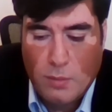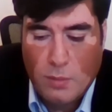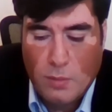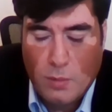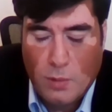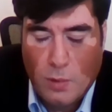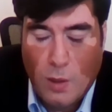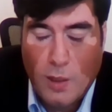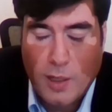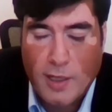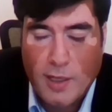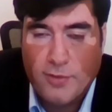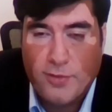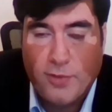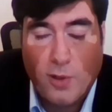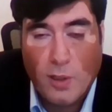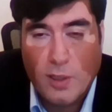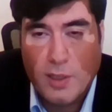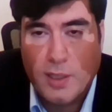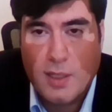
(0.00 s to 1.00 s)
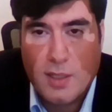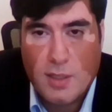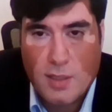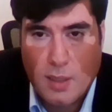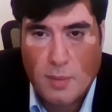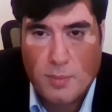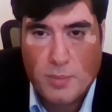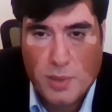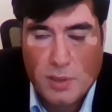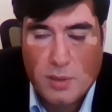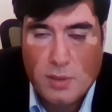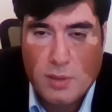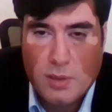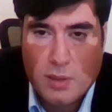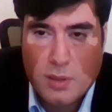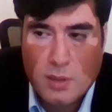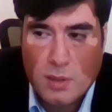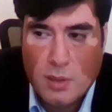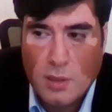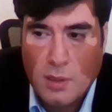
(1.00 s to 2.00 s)
wrong and faulty
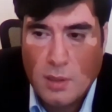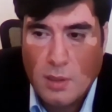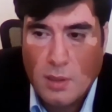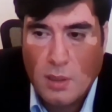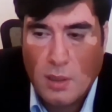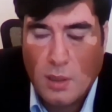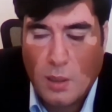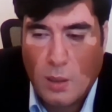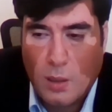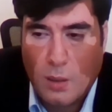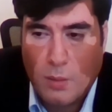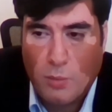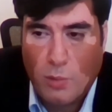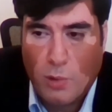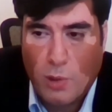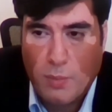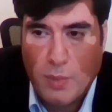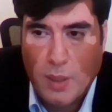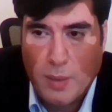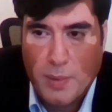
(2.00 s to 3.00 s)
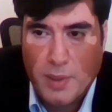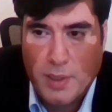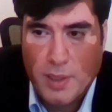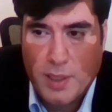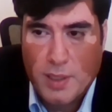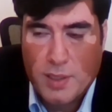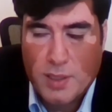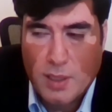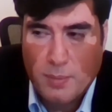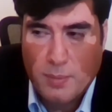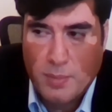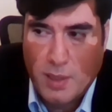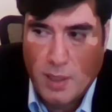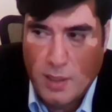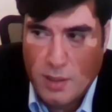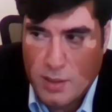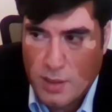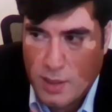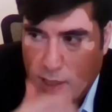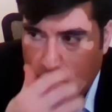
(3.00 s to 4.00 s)
assumptions, or maybe there's some
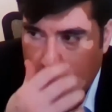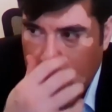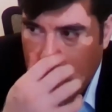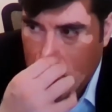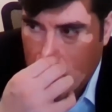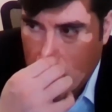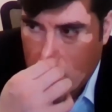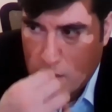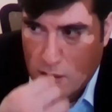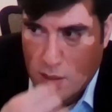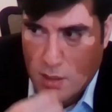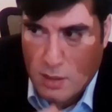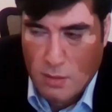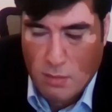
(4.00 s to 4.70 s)
things that you just